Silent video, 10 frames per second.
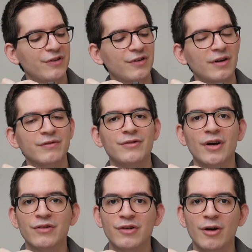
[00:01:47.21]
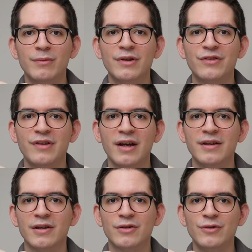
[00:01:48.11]
itself does come with a
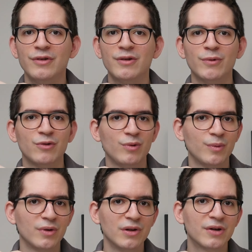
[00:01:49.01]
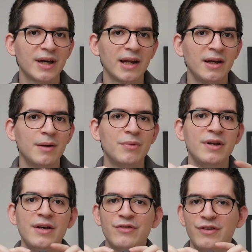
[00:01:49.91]
stand included, which we will look at,
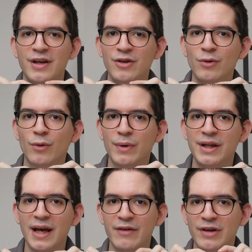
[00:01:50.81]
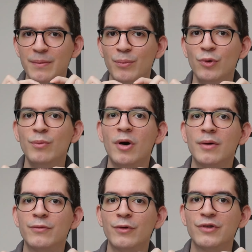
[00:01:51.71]
but if say you already have a boom
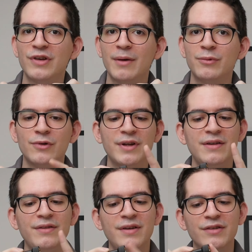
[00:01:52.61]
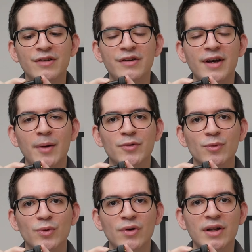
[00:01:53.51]
arm, for example, then this adapter
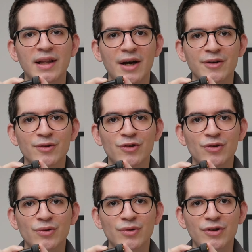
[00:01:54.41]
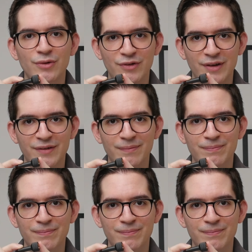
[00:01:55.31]
will allow you to use it.